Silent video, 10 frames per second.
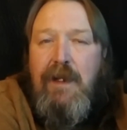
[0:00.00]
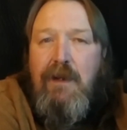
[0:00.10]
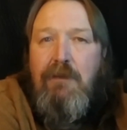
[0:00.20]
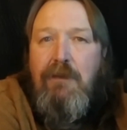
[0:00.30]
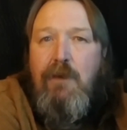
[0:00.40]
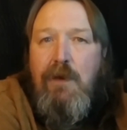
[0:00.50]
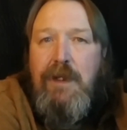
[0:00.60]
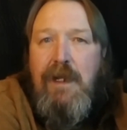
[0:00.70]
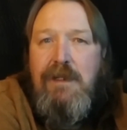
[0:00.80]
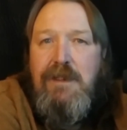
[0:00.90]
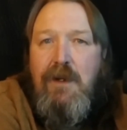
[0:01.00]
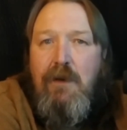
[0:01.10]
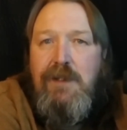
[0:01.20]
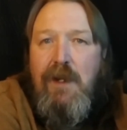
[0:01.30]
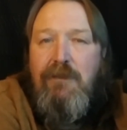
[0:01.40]
over 4,000
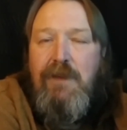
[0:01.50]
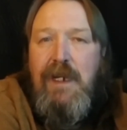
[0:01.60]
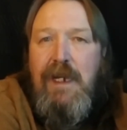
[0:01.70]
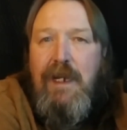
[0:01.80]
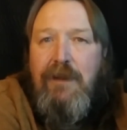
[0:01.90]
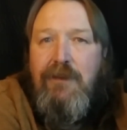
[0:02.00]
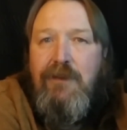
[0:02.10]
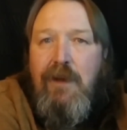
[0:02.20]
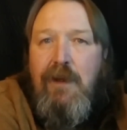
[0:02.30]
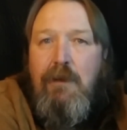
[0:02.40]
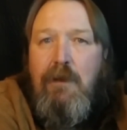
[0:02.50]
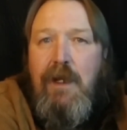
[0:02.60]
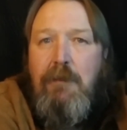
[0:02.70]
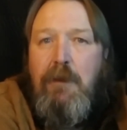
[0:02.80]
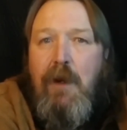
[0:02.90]
Hz off the ends will
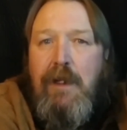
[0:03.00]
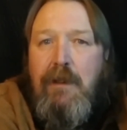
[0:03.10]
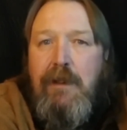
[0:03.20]
help greatly.